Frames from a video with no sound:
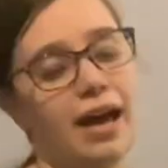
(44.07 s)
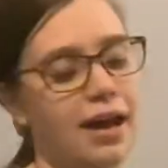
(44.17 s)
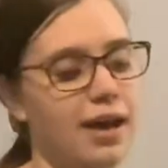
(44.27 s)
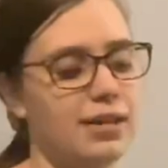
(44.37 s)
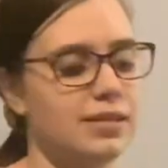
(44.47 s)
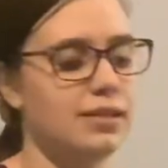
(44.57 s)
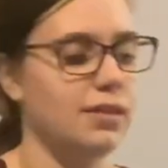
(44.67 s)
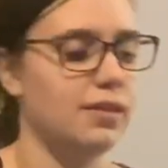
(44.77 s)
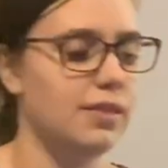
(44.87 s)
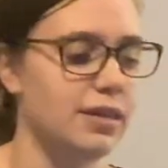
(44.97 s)
at
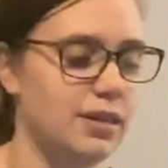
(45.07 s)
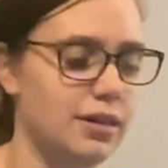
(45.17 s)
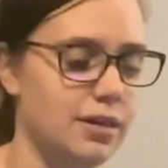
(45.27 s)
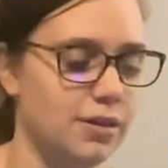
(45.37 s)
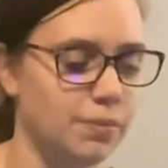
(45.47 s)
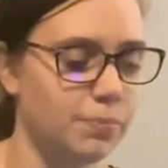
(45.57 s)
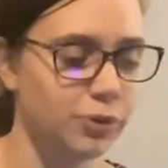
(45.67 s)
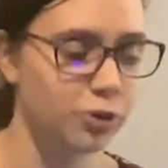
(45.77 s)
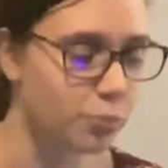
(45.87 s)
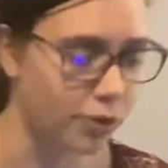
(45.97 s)
the
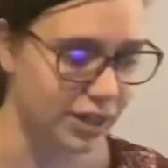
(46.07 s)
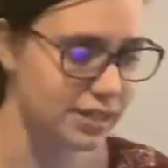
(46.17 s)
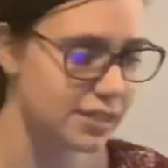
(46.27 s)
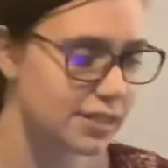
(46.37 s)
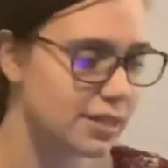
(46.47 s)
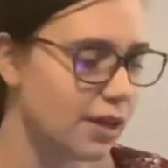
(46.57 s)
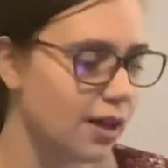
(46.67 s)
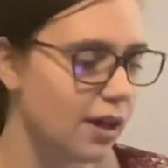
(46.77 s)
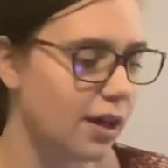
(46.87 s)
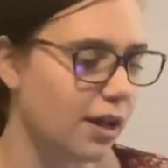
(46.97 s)
blueprints,
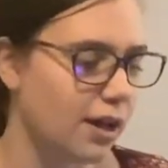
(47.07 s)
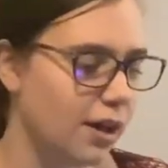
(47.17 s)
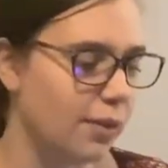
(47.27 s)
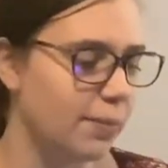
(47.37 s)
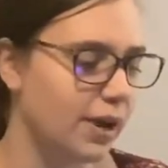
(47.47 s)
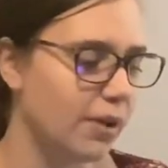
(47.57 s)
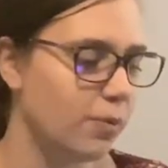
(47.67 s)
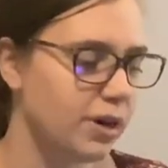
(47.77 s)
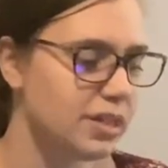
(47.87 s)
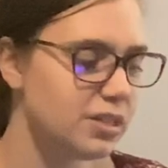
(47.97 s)
I
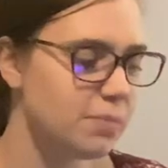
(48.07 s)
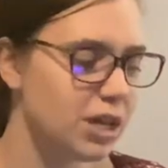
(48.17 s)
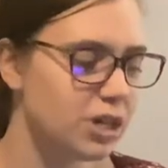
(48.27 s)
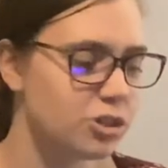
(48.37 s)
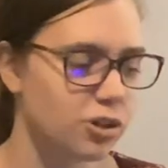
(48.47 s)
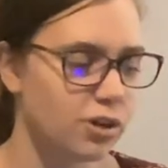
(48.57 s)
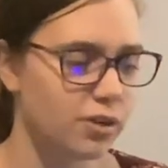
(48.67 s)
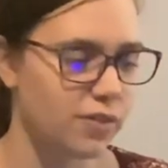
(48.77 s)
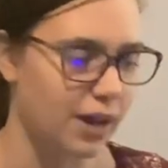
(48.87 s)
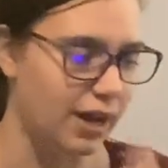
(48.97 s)
wanted to make
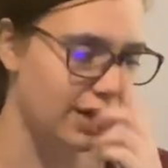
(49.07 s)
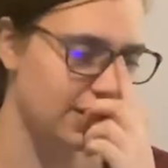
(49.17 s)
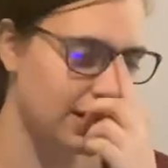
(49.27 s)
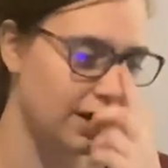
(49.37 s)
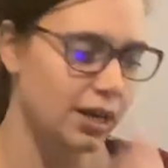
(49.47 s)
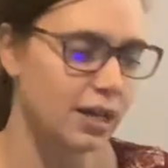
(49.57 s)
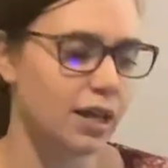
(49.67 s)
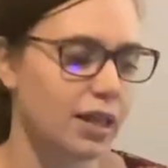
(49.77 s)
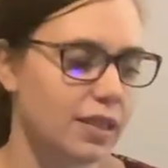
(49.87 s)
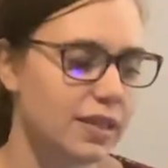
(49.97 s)
sure that
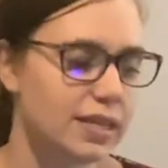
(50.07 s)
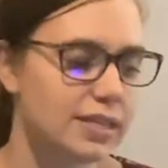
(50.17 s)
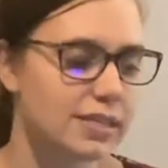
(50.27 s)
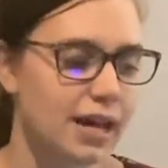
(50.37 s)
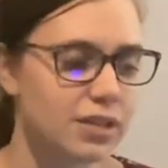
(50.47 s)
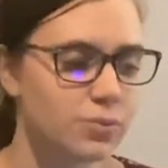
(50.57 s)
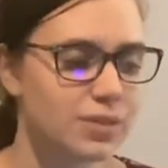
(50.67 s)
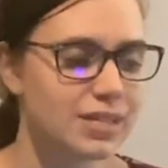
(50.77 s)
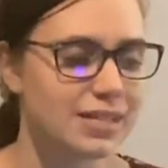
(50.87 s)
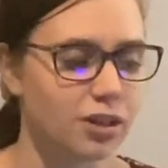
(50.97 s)
the set
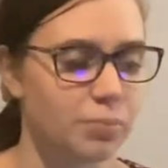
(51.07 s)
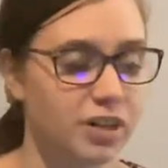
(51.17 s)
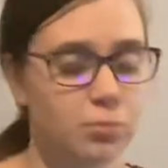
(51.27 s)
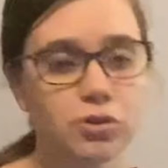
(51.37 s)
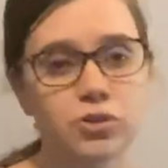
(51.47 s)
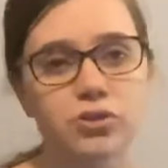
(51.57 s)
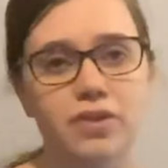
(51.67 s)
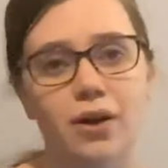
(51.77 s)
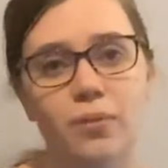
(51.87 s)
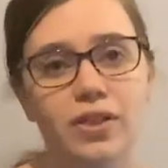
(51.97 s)
was still minimal, so
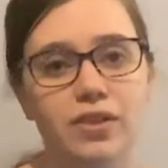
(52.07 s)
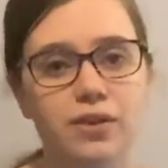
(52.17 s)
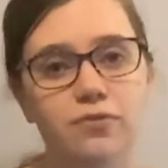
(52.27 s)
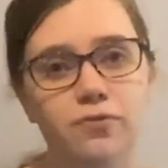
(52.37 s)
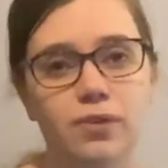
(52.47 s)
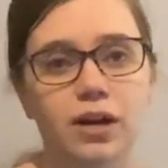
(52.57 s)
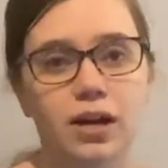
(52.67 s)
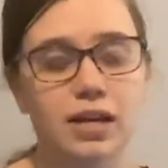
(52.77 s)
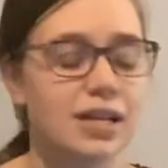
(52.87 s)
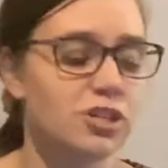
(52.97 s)
that way the
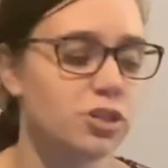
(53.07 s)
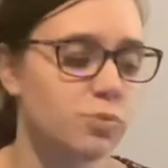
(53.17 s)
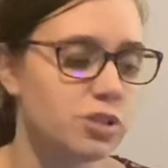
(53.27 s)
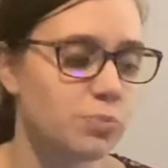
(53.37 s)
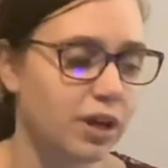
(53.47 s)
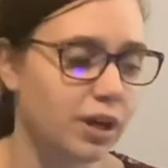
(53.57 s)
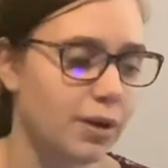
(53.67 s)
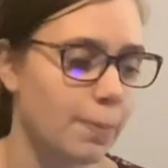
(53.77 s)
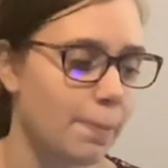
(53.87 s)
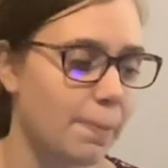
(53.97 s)
attention was bringing
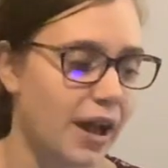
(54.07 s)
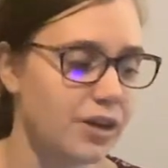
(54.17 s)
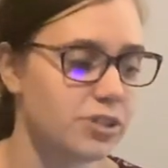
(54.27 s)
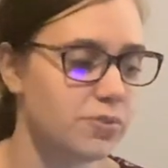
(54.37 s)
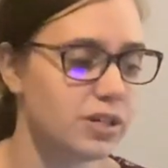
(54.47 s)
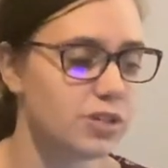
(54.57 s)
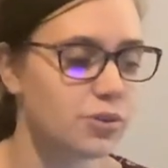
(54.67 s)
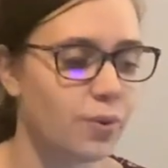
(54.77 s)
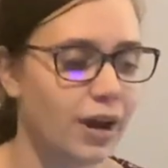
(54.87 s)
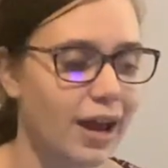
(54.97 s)
back to it.
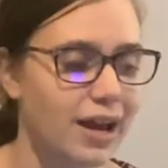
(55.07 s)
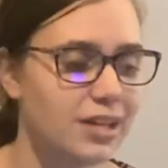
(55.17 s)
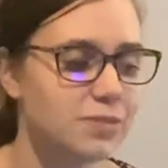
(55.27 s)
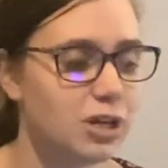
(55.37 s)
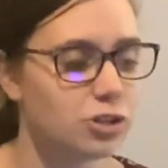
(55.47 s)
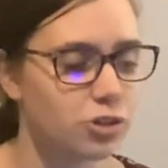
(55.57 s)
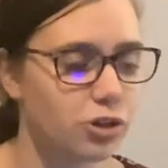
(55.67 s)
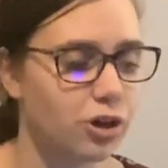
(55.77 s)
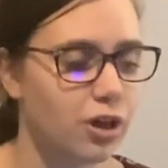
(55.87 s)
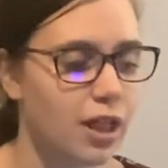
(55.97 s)
So I had to make
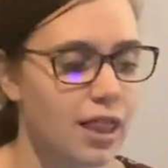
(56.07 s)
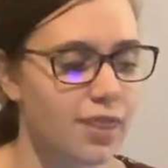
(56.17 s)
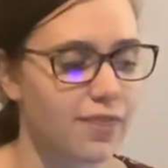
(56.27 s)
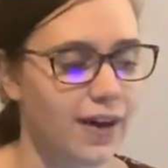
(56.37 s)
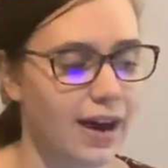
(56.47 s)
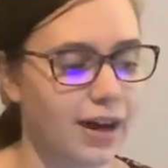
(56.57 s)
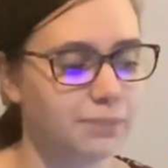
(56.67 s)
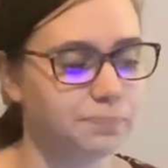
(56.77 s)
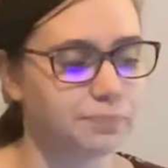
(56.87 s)
sure that